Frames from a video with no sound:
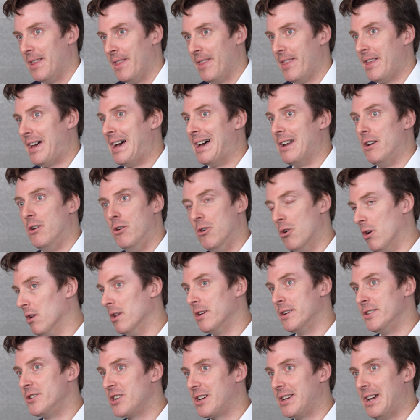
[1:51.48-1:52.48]
That
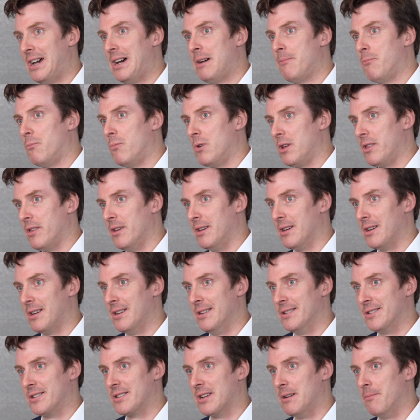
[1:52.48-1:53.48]
knowledge gap, we think,
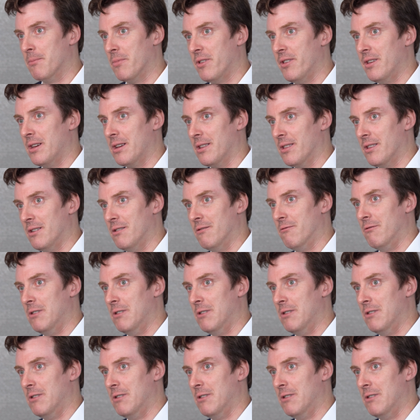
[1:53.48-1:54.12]
is something that